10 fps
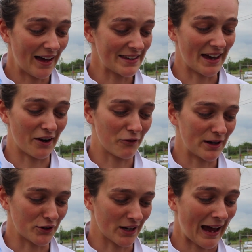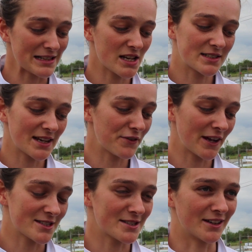Yeah, really good. It
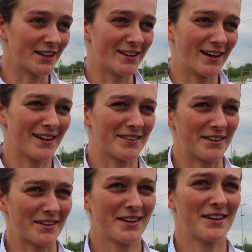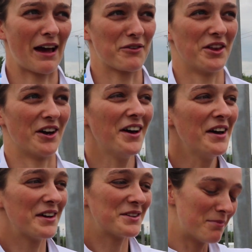definitely hasn't sunk in yet, I think. Having a
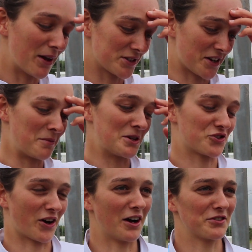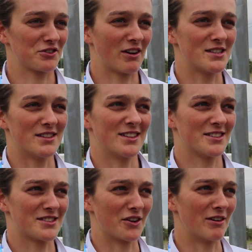medal ceremony straight after racing, you
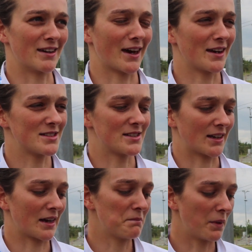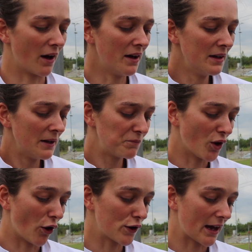just don't really get it to sink in. But
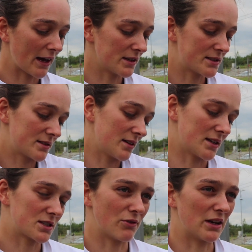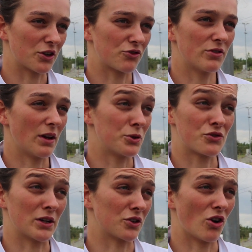no, yeah, it was a really
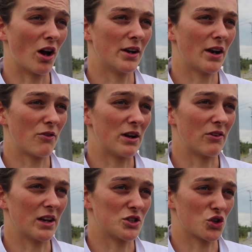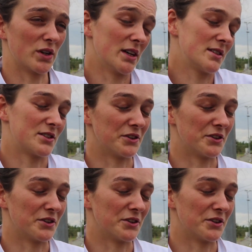good run, and I really, really enjoyed it. So.